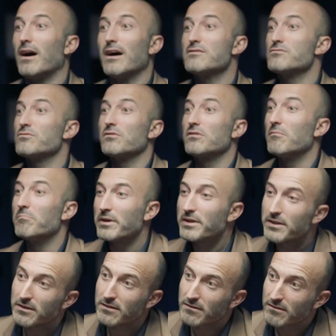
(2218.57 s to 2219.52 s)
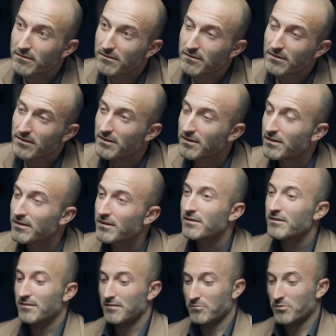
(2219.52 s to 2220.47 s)
as a company,
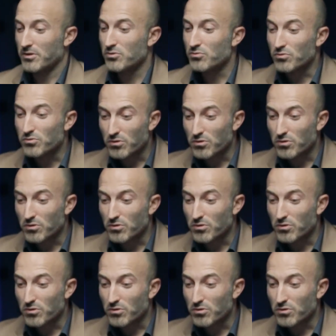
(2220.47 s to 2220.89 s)
when you